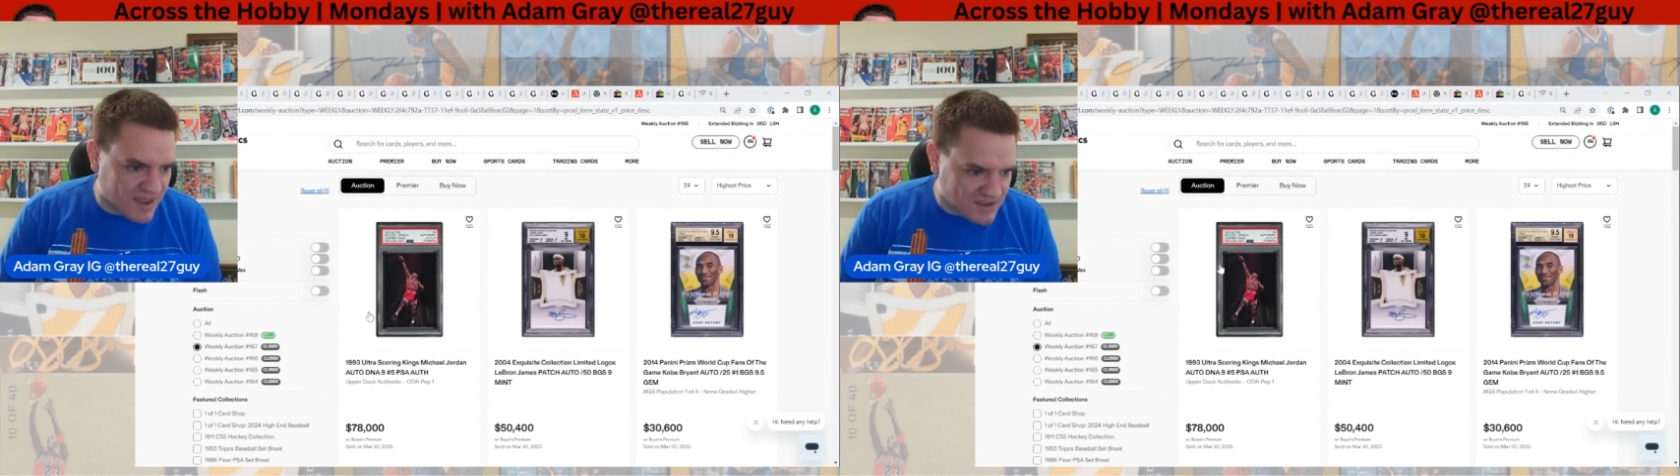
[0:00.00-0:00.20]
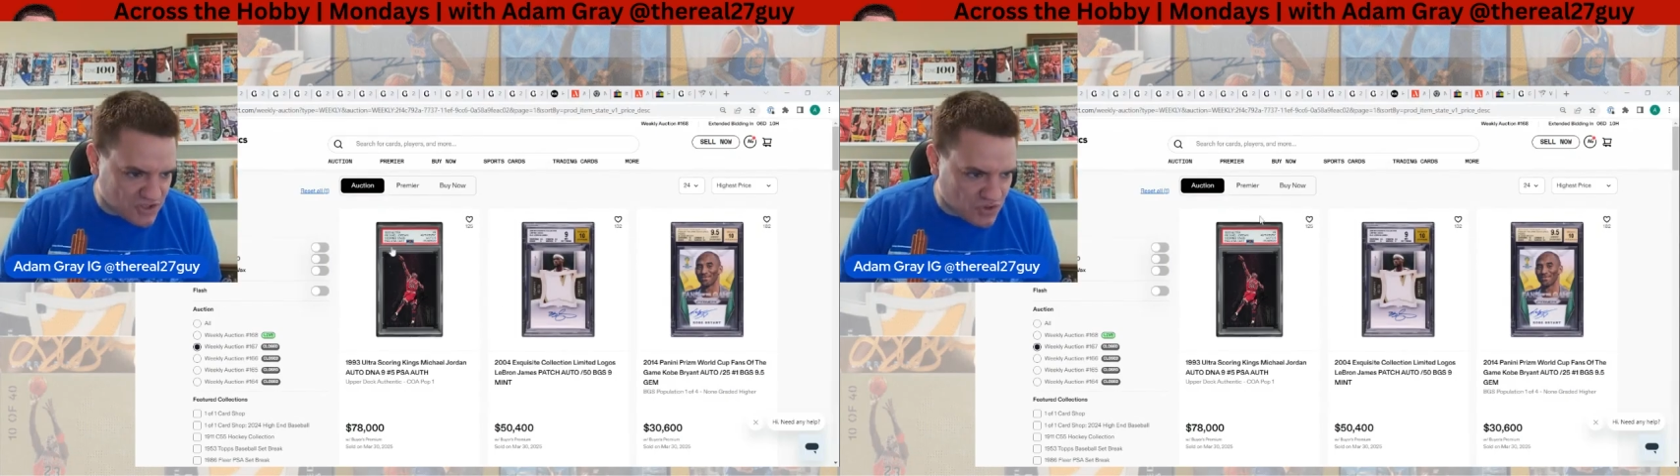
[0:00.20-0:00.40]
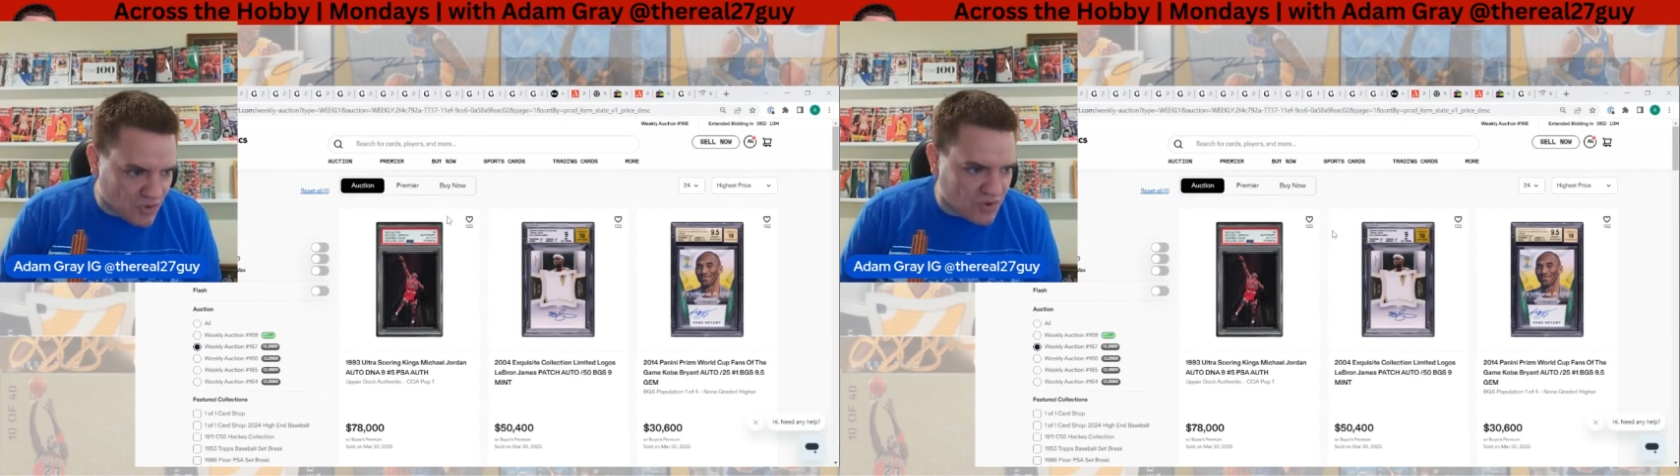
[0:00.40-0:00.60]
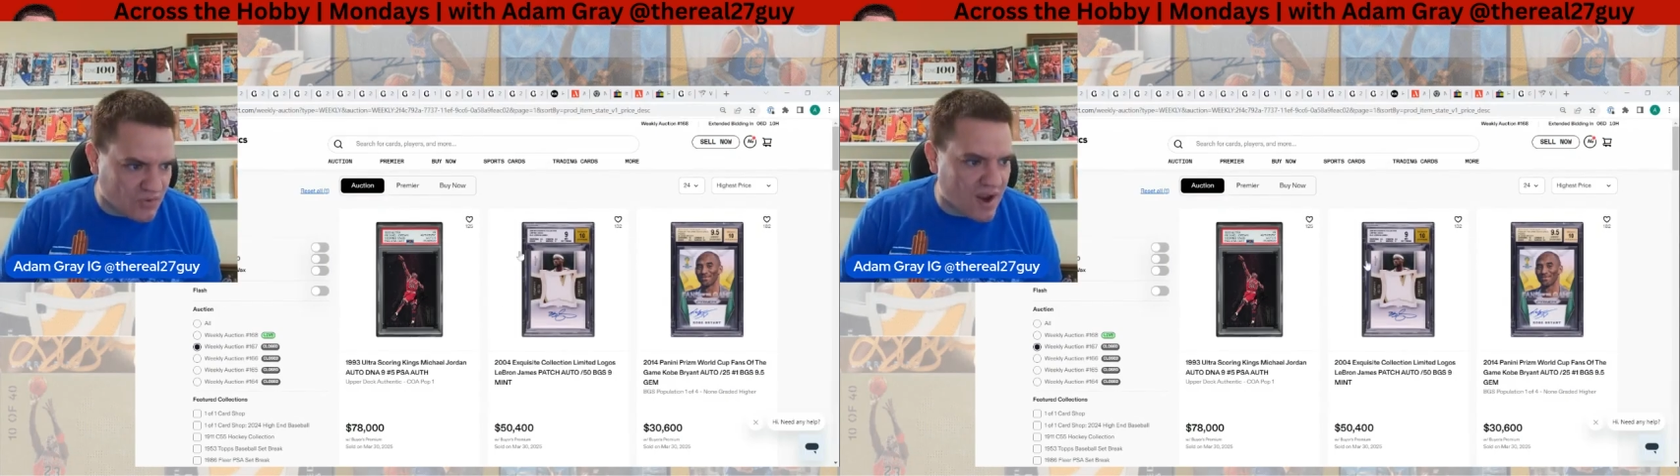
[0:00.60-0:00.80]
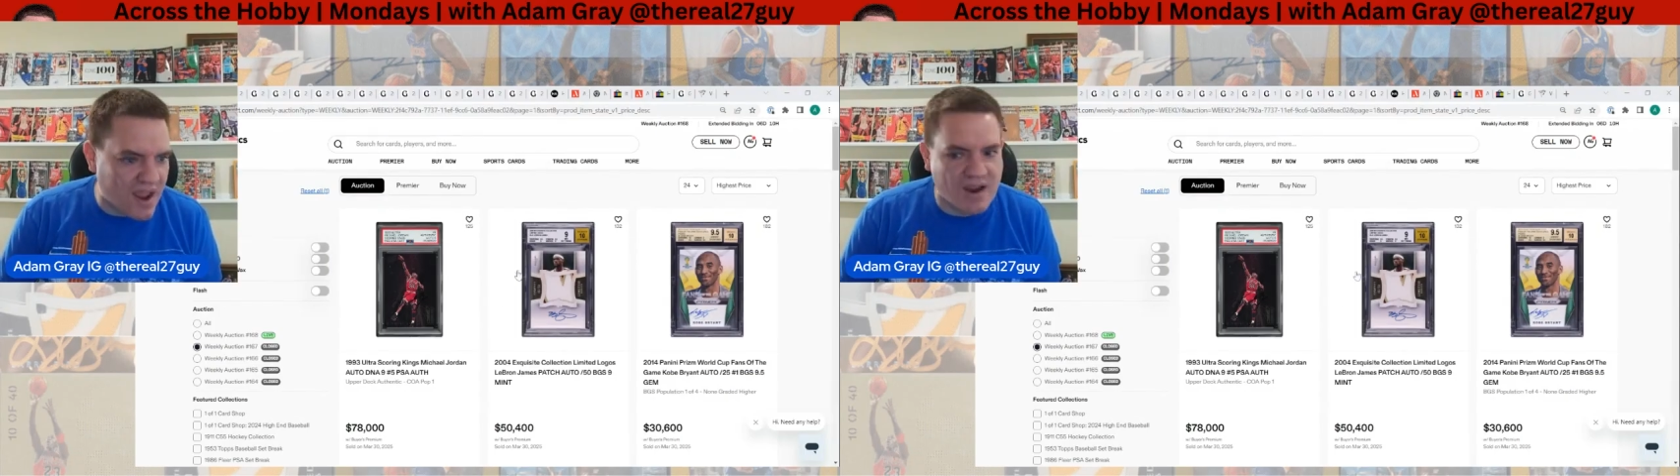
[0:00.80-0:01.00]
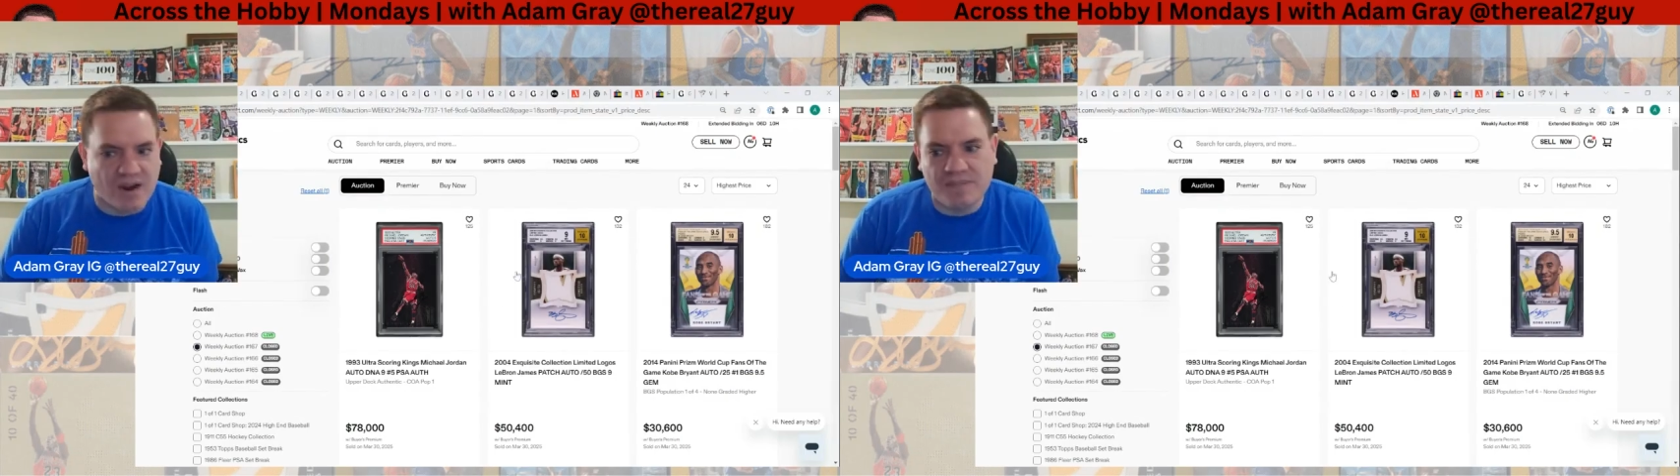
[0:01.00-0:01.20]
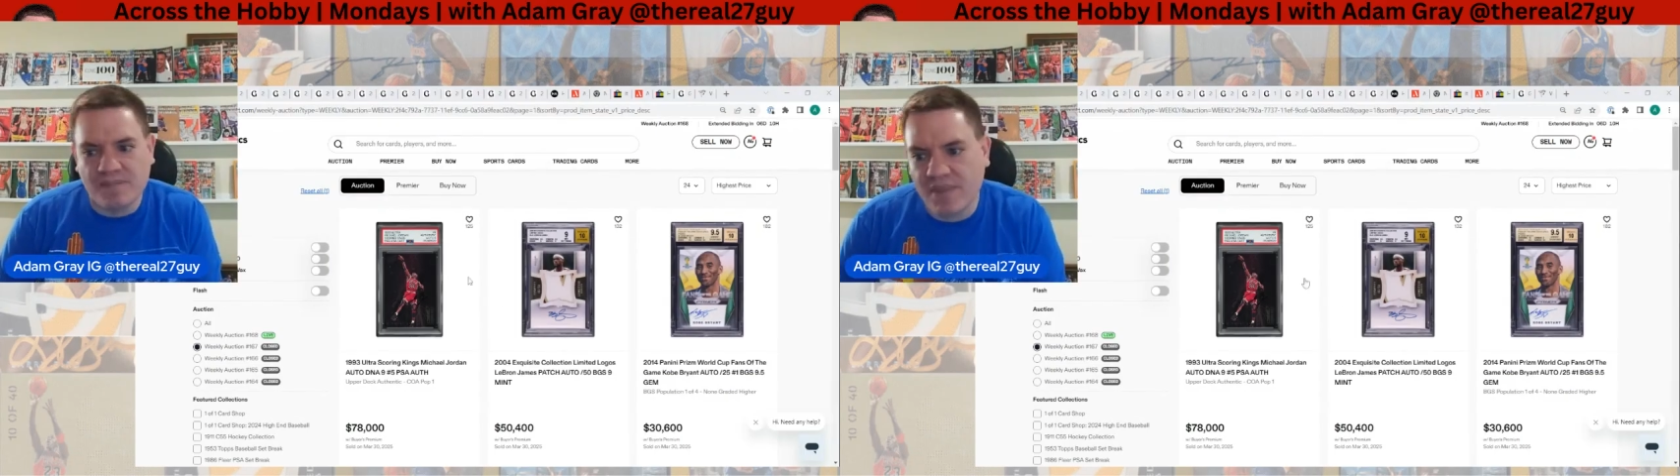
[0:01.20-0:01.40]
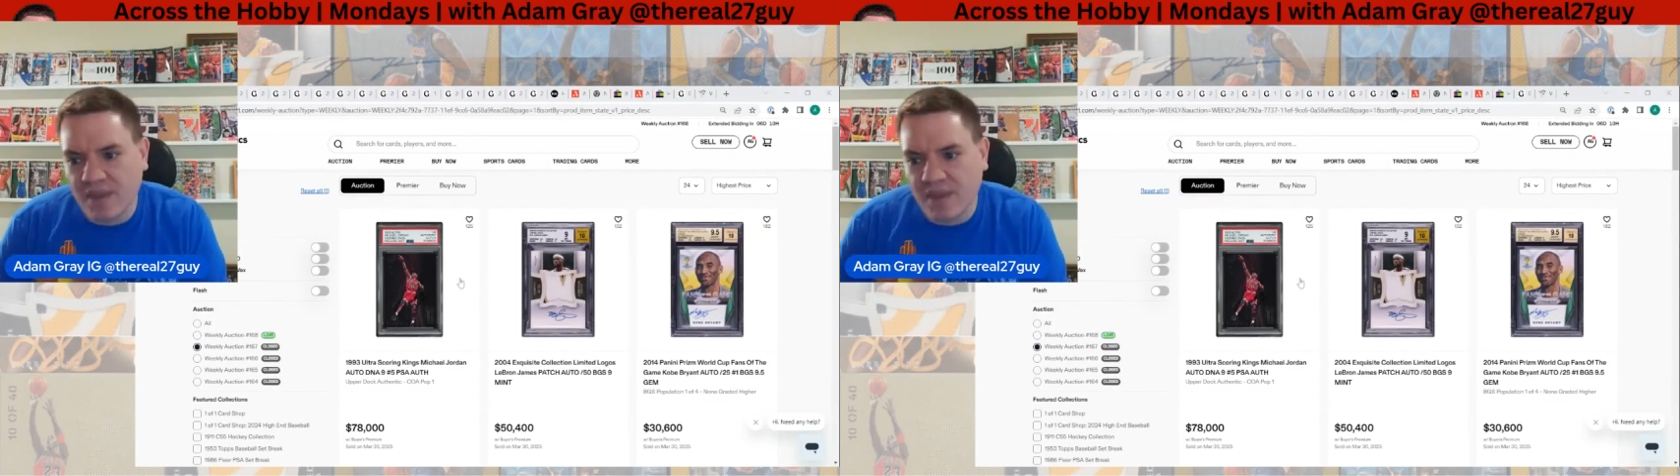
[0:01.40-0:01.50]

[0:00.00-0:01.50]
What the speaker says: Kings Jordan right here